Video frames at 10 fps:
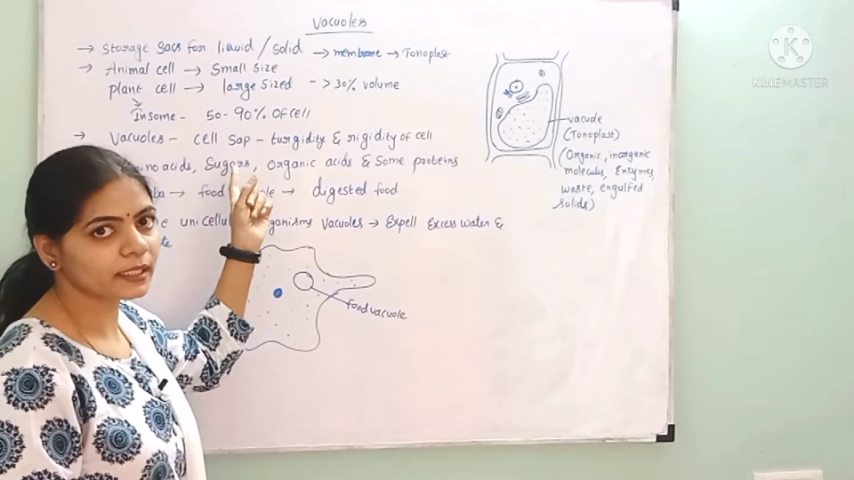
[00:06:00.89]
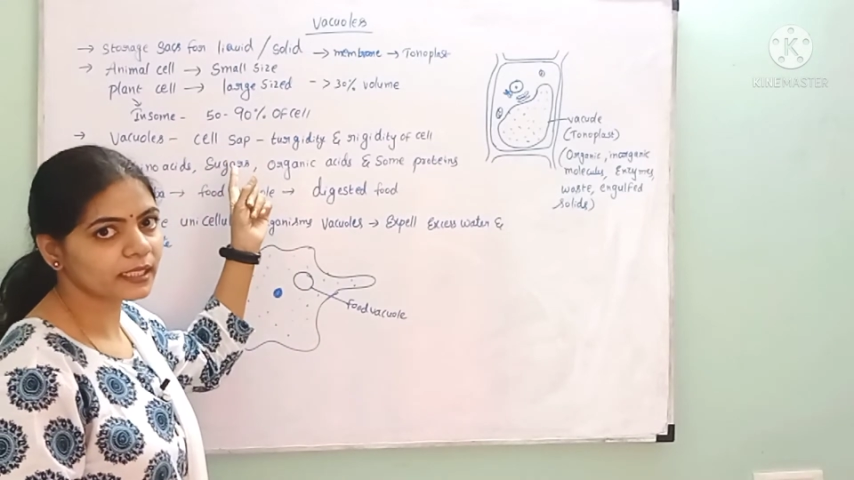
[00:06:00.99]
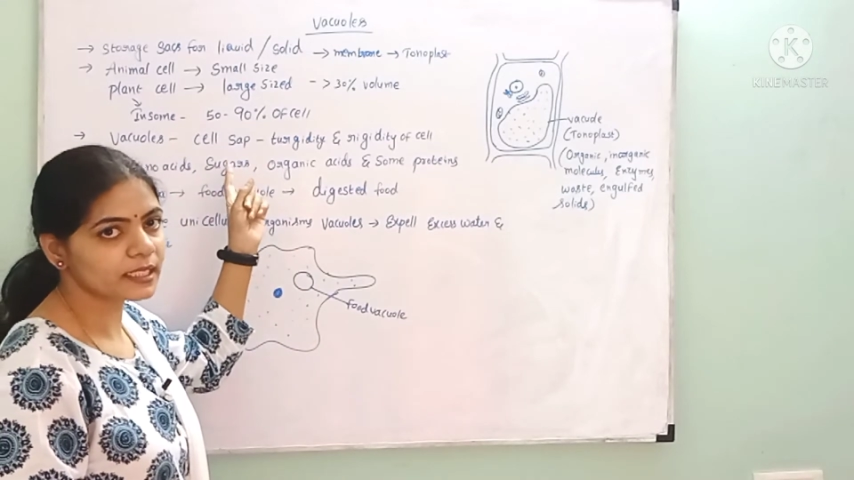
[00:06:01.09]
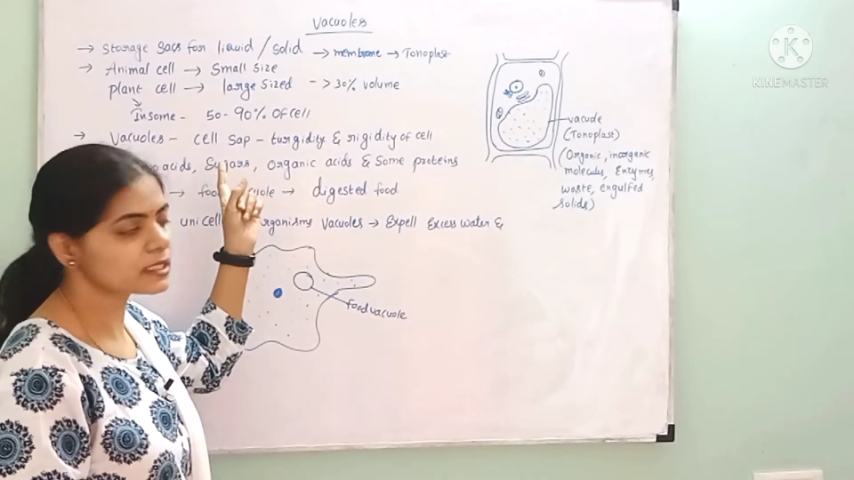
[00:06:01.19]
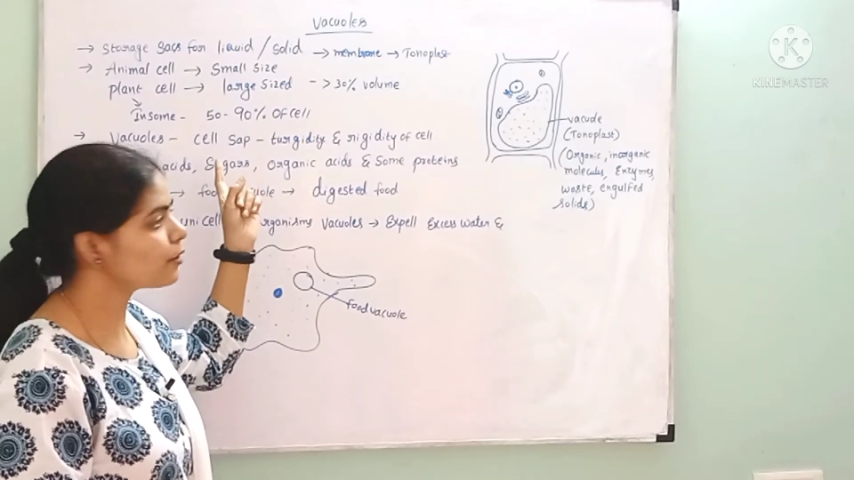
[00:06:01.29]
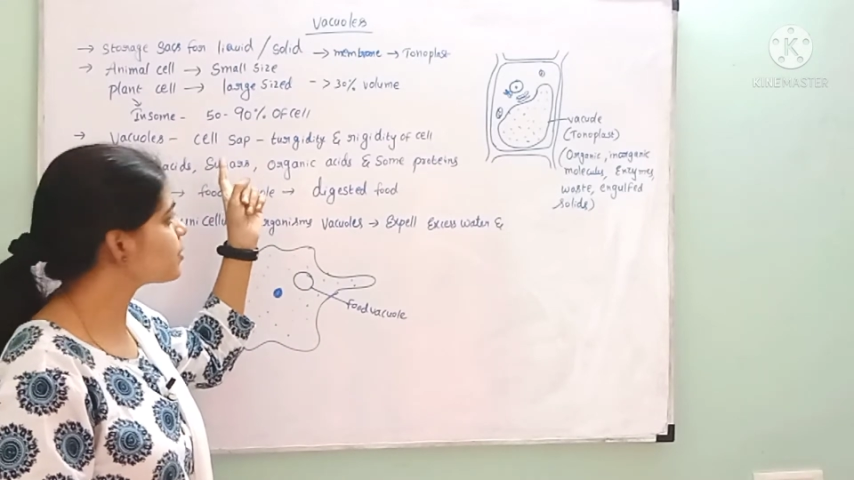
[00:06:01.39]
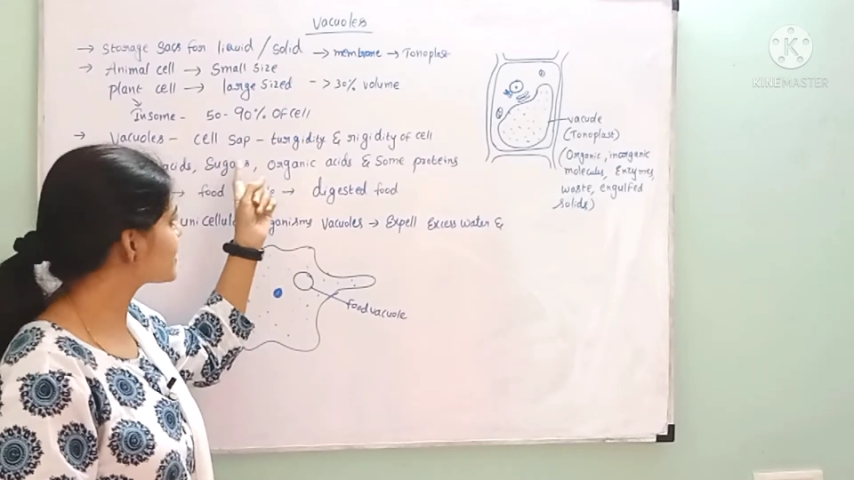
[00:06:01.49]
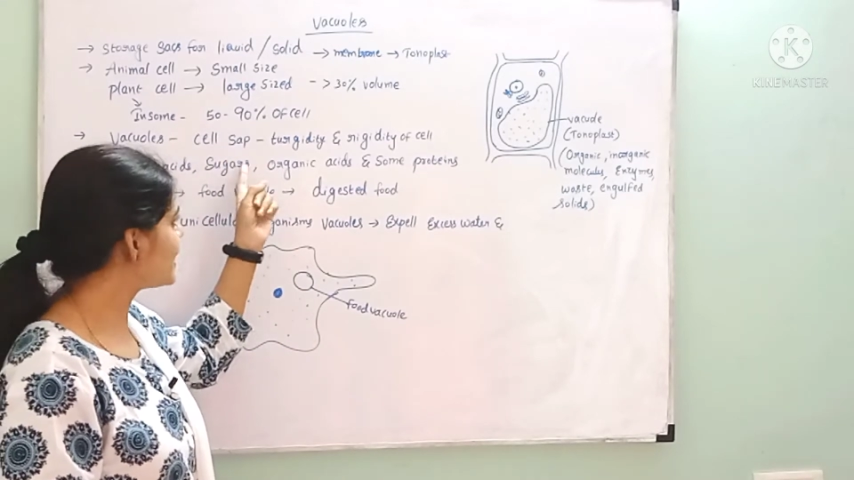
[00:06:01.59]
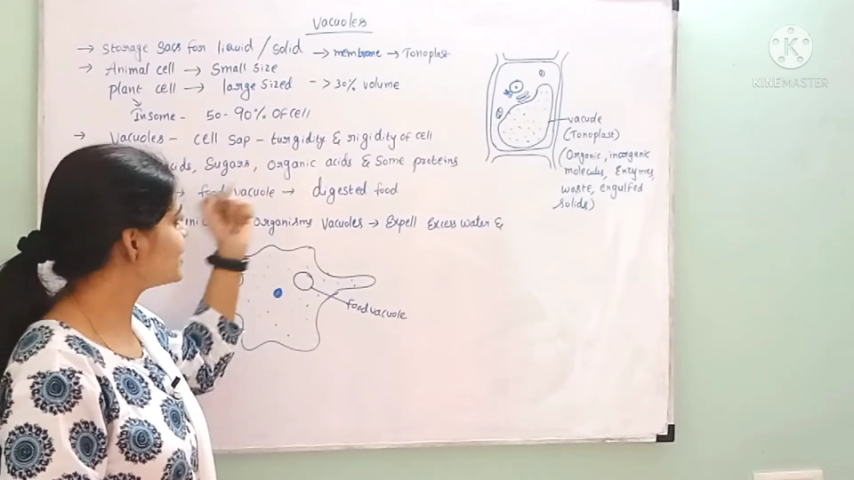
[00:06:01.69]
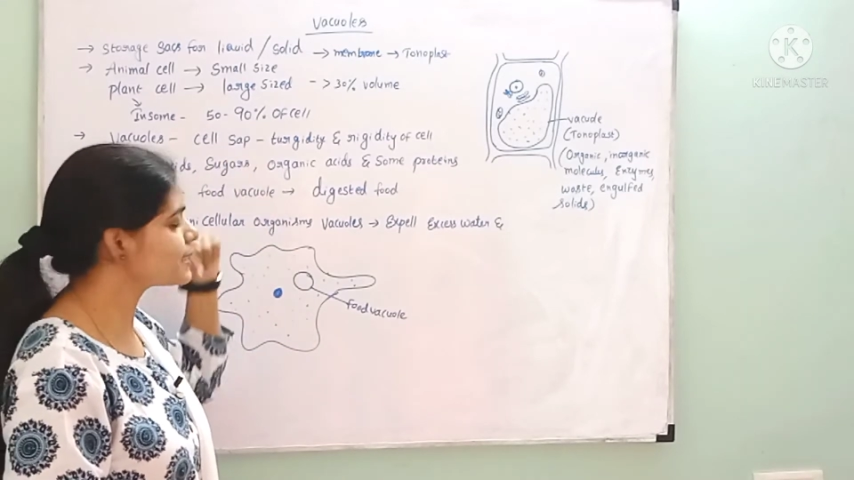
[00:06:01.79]
There is
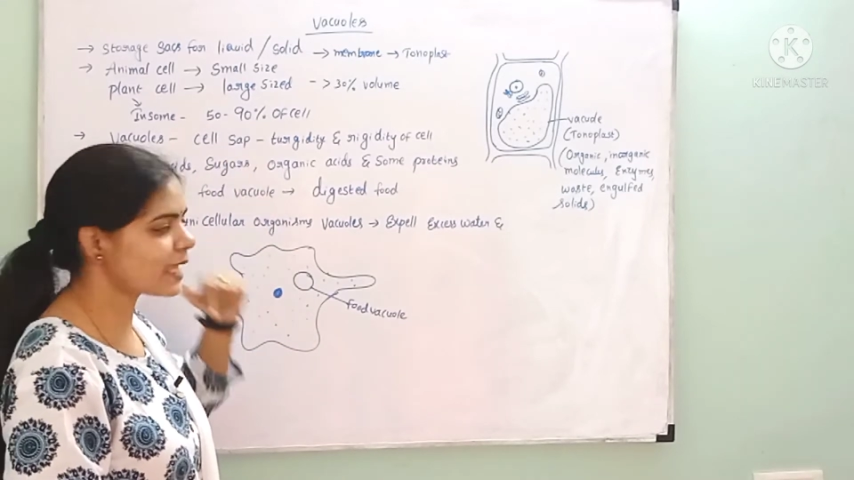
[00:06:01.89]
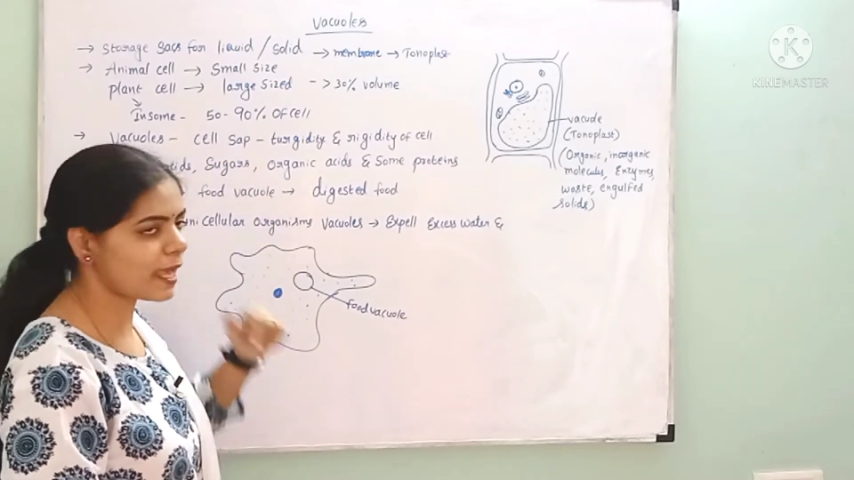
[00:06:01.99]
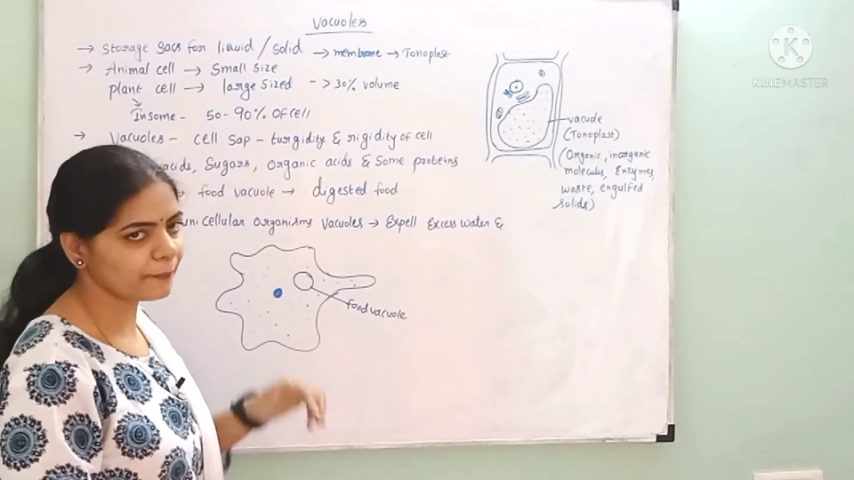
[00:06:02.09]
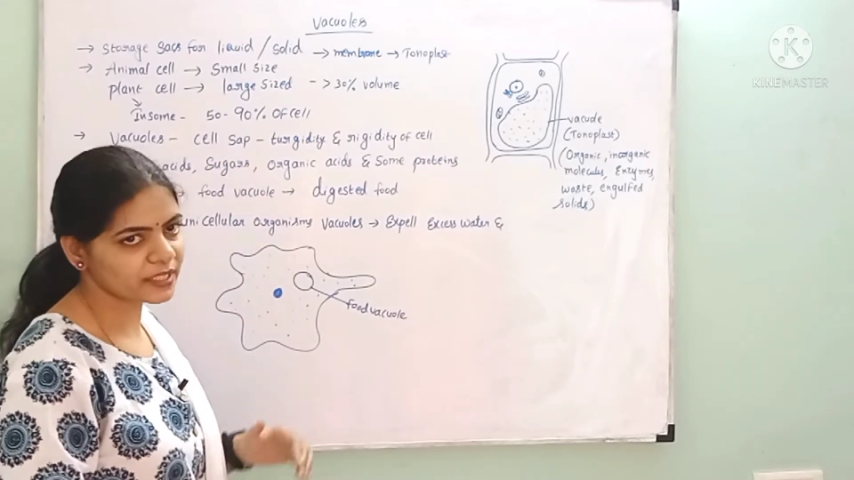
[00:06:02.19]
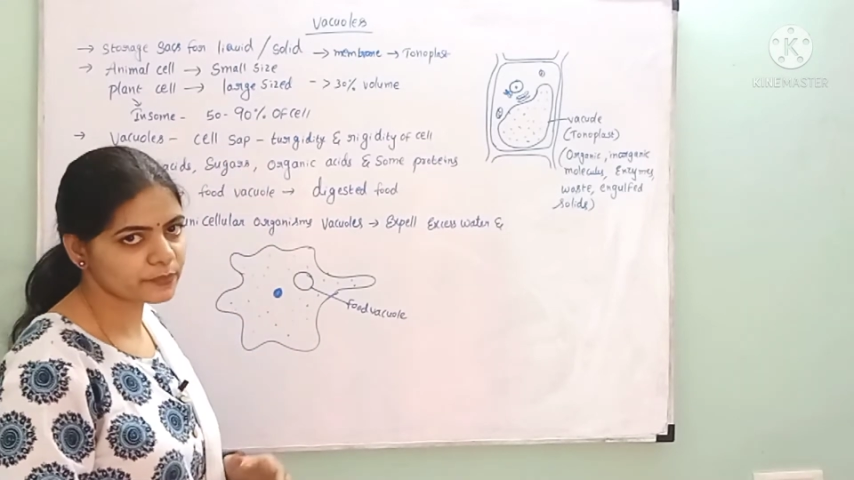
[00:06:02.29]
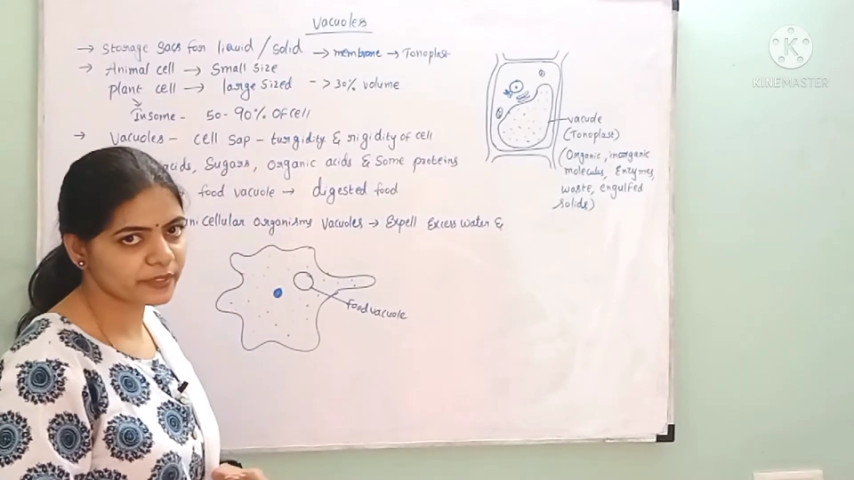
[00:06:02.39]
cell sap is